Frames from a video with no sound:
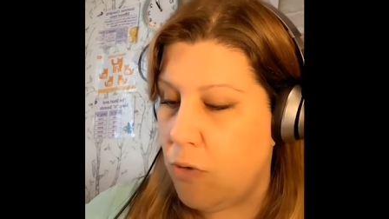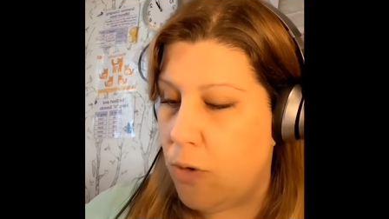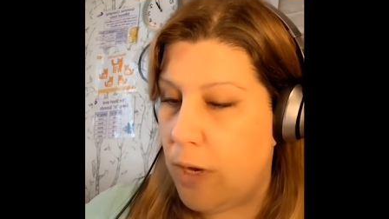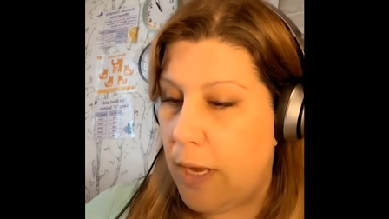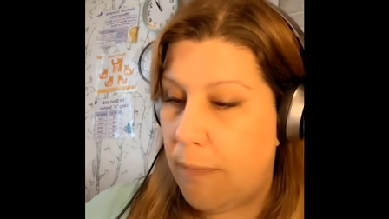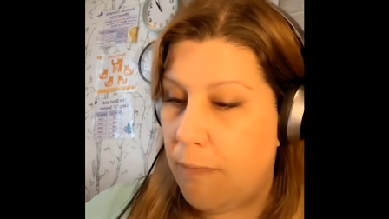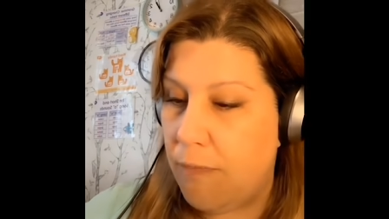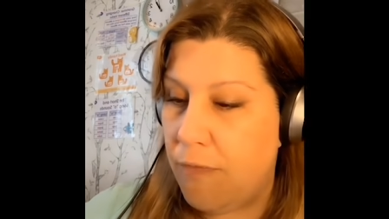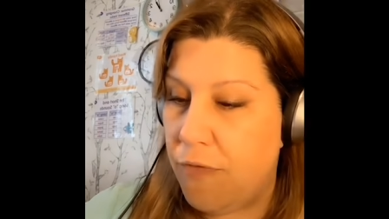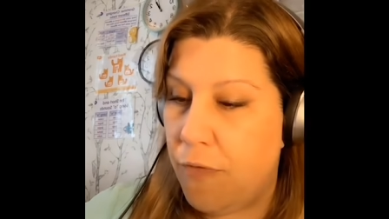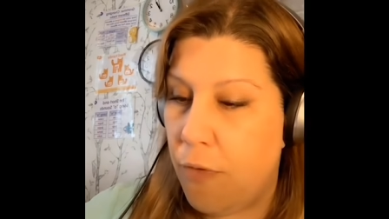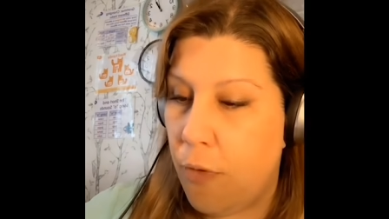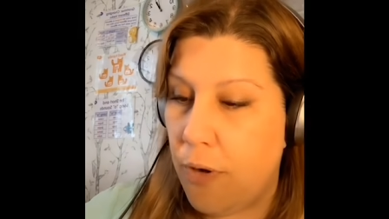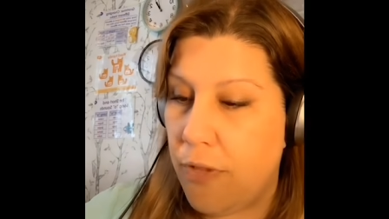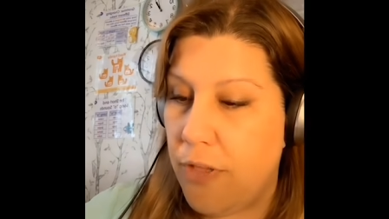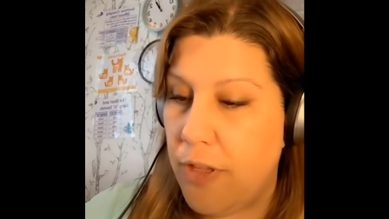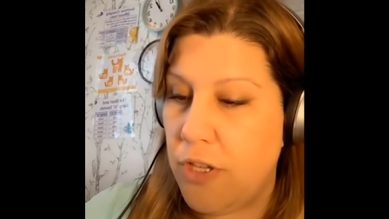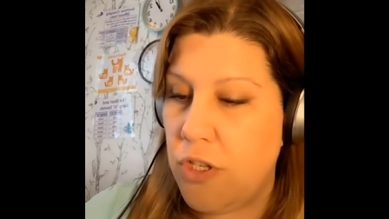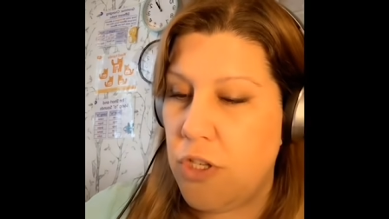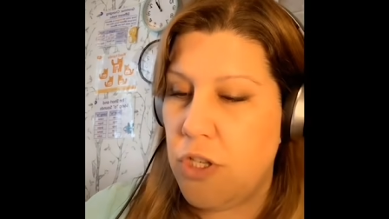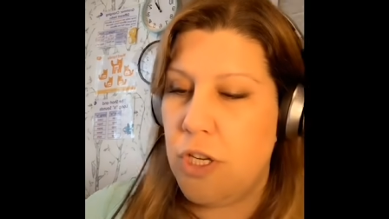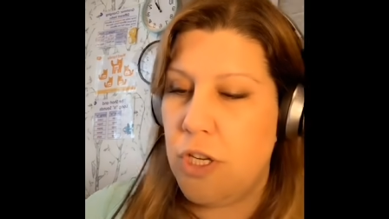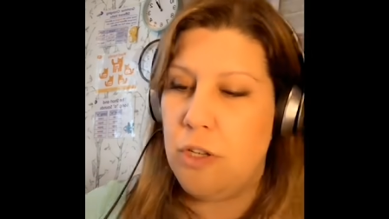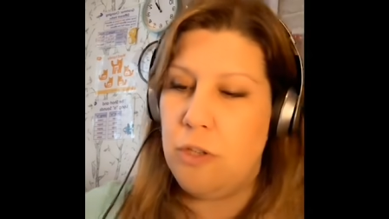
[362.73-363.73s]
cream for
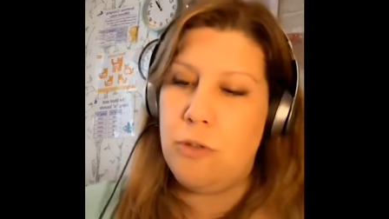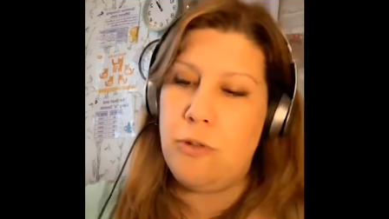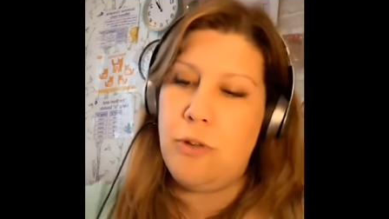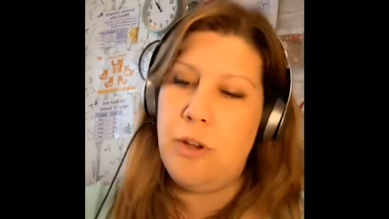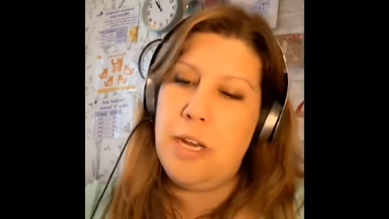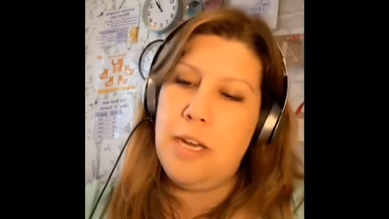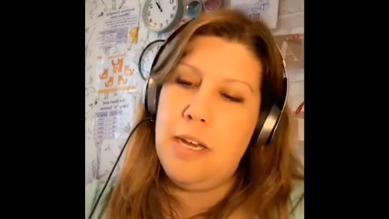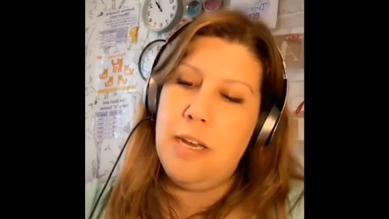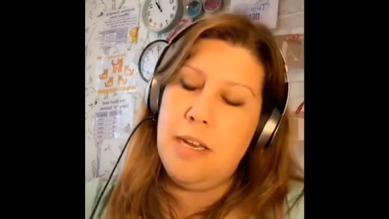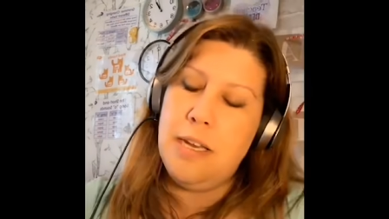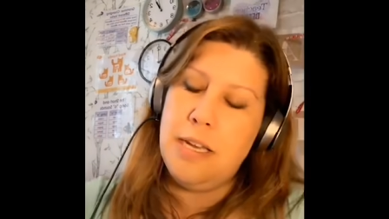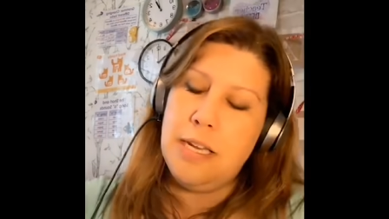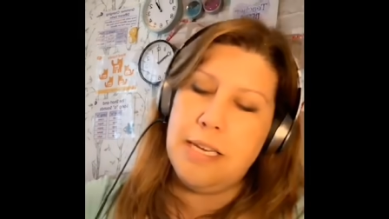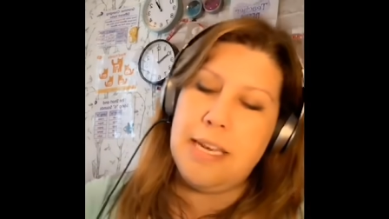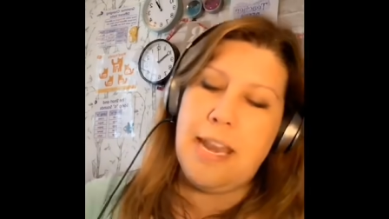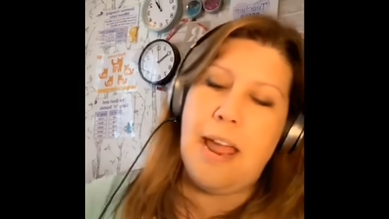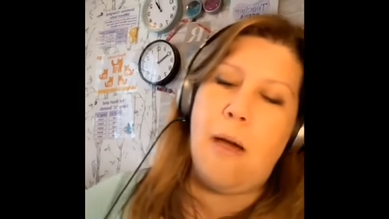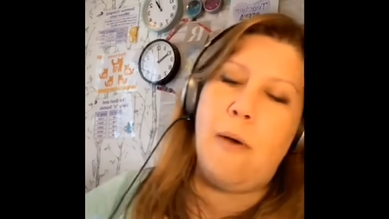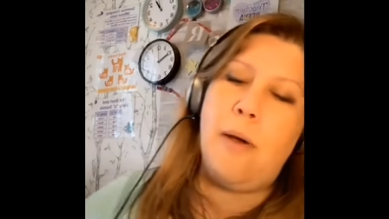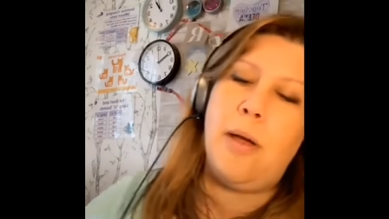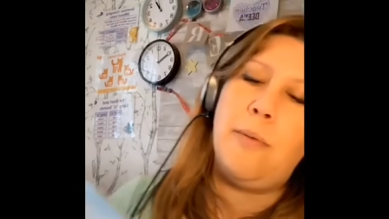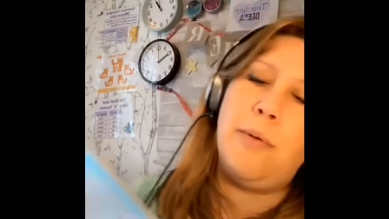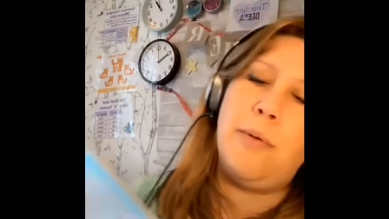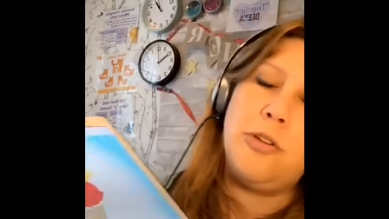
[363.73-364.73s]
the children.
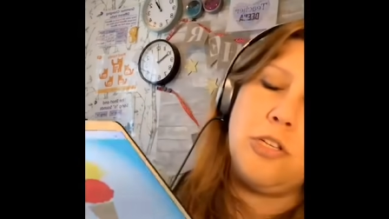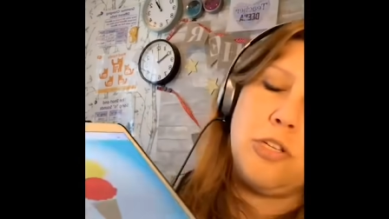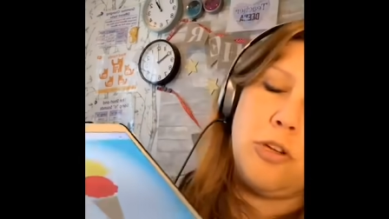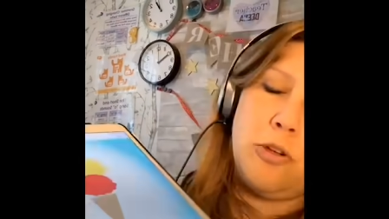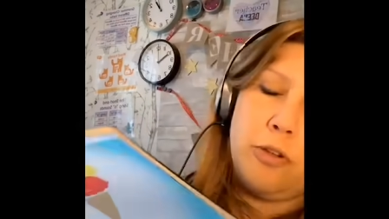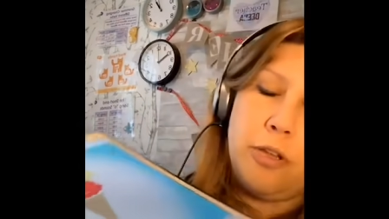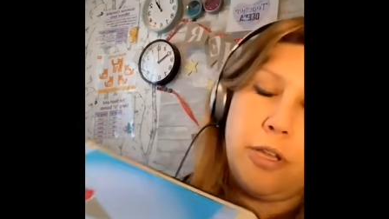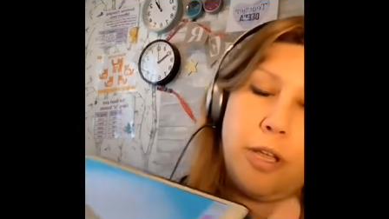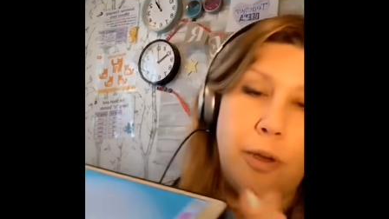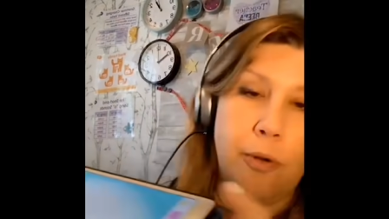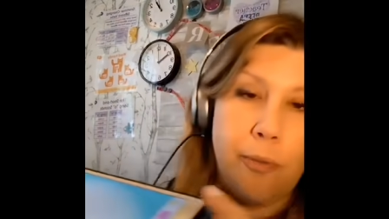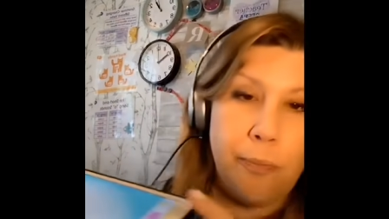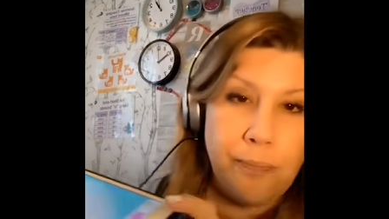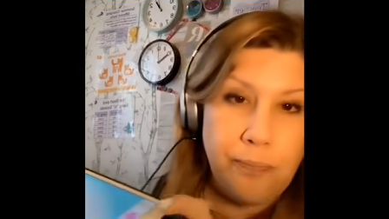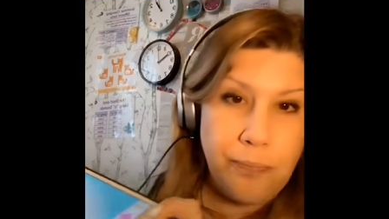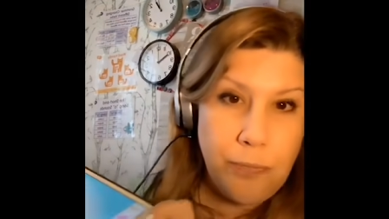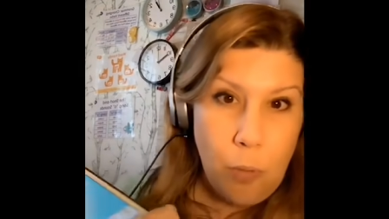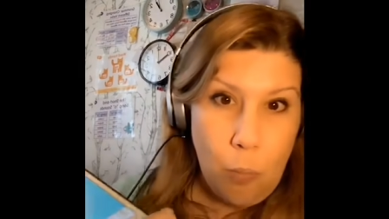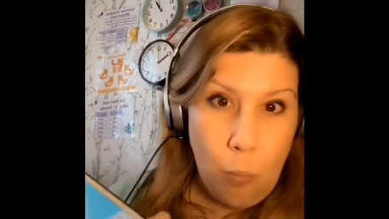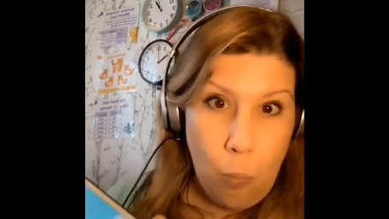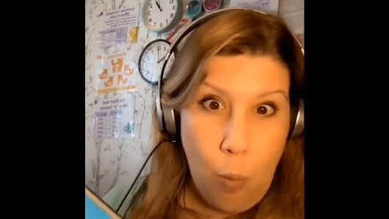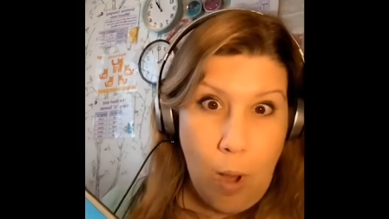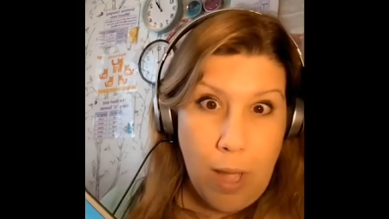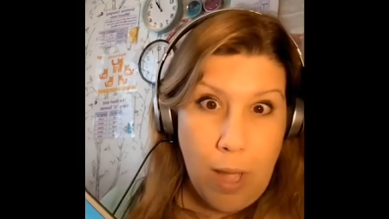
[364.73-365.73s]
Now I will show you.
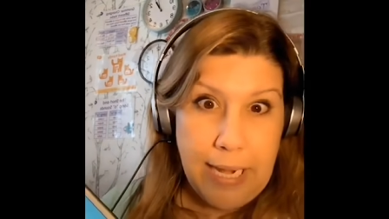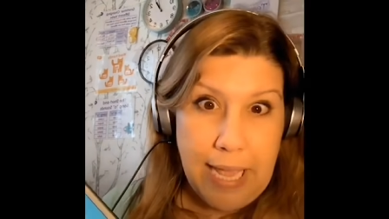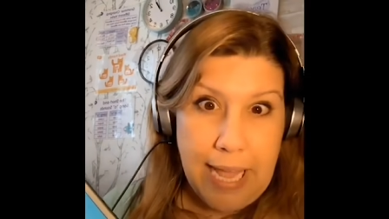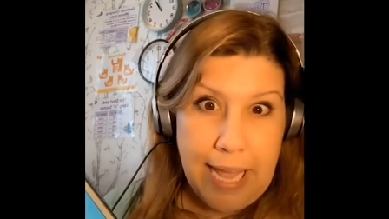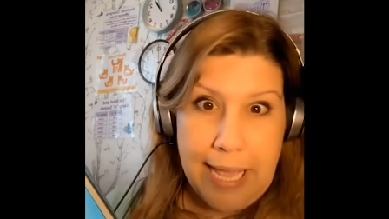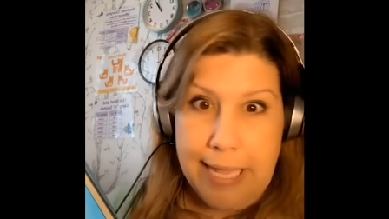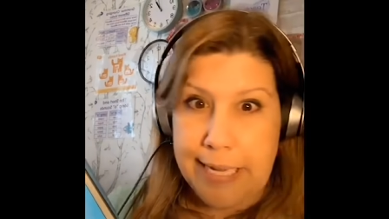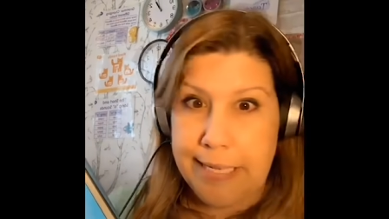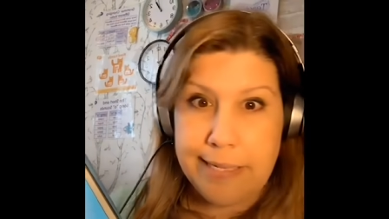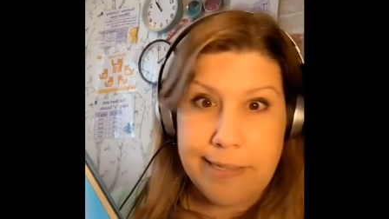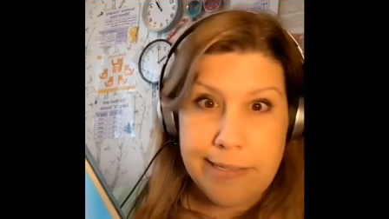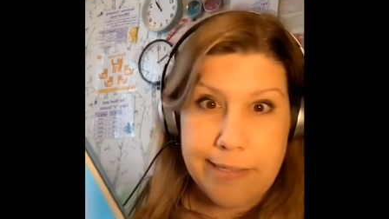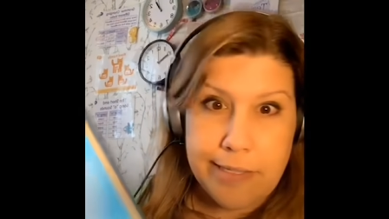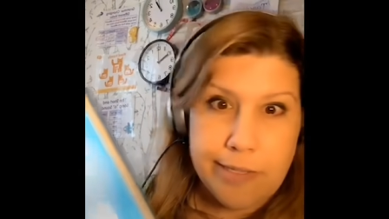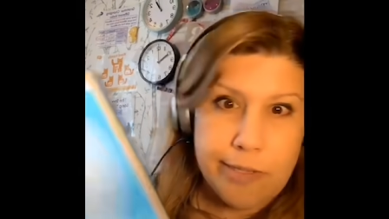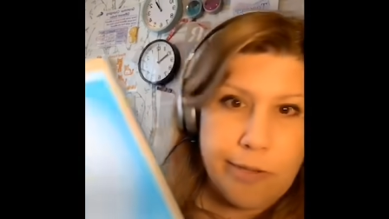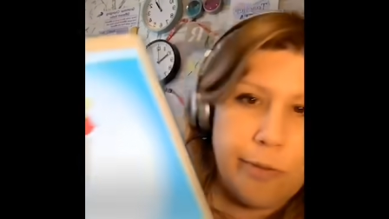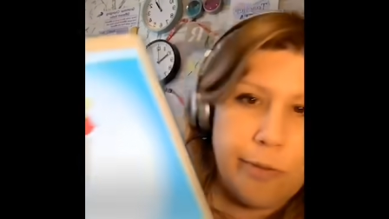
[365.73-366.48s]
One hand is